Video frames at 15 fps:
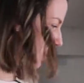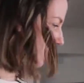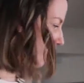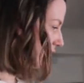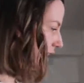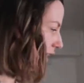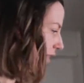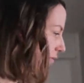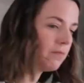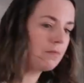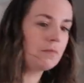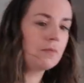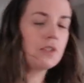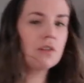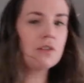January.
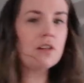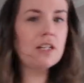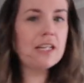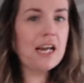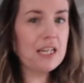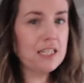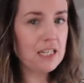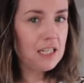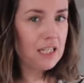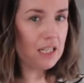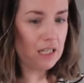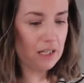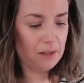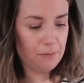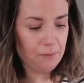So I'd only had it a
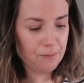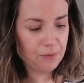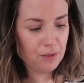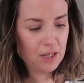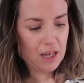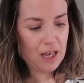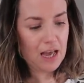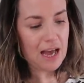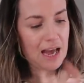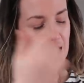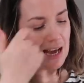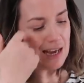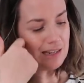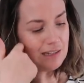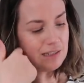year
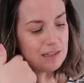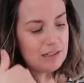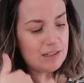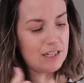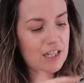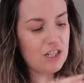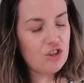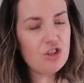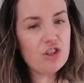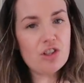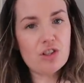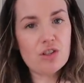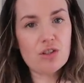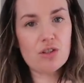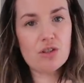and it
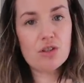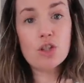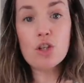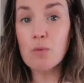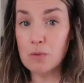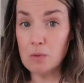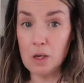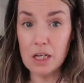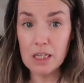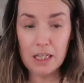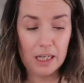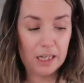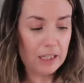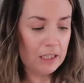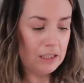just stopped
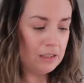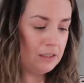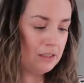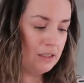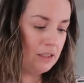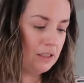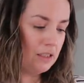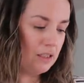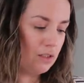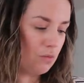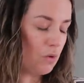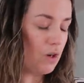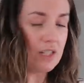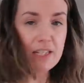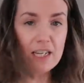working
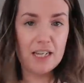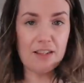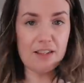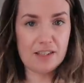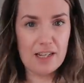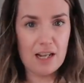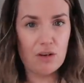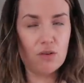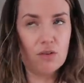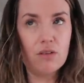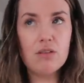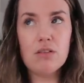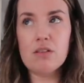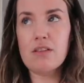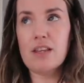one day at the salon.
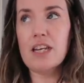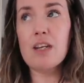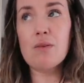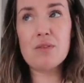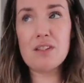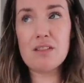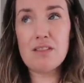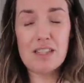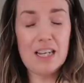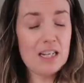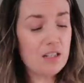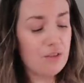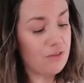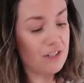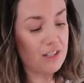It was the
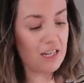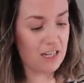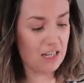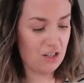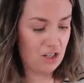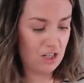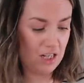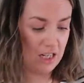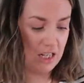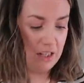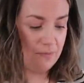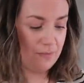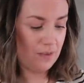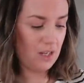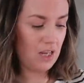end of the day actually,
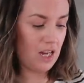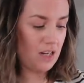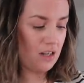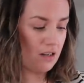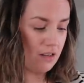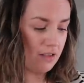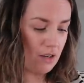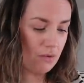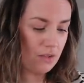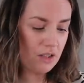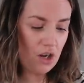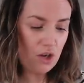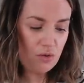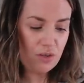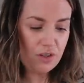and there was
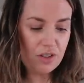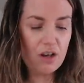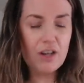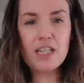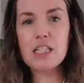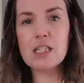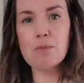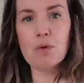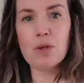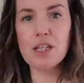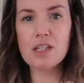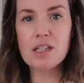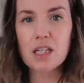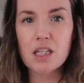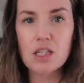no signs
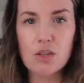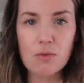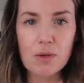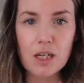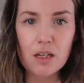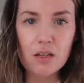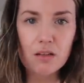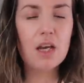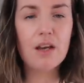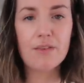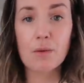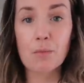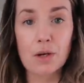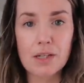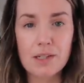pointing to it
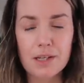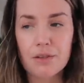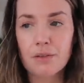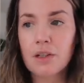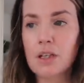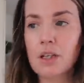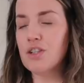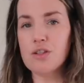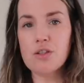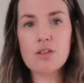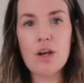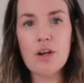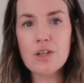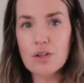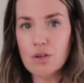having a breakdown. I just
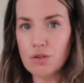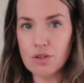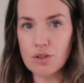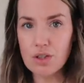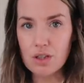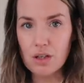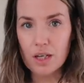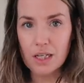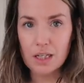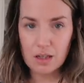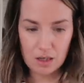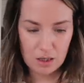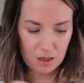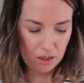turned it on to like